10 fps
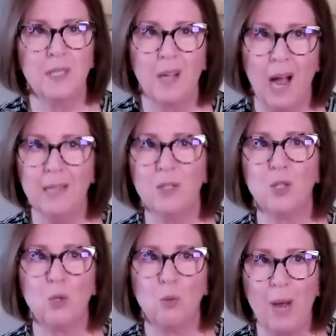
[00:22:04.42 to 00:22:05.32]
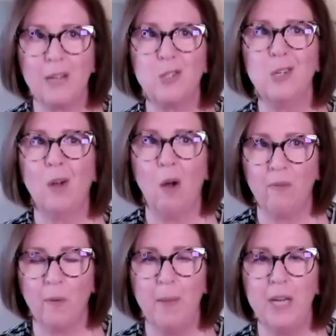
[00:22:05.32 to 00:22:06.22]
as guidance, direction,
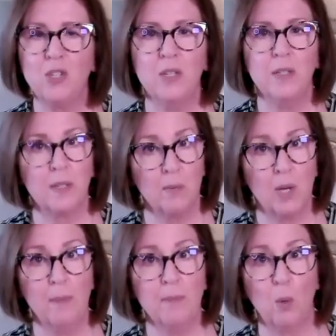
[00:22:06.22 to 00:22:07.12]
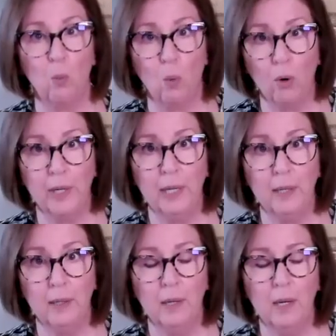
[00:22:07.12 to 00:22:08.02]
confirmation, sometimes a
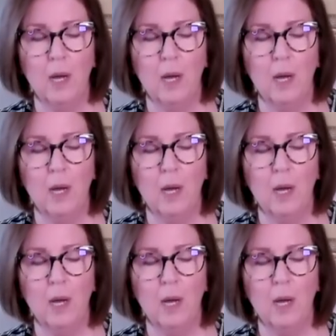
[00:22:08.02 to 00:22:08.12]
warning.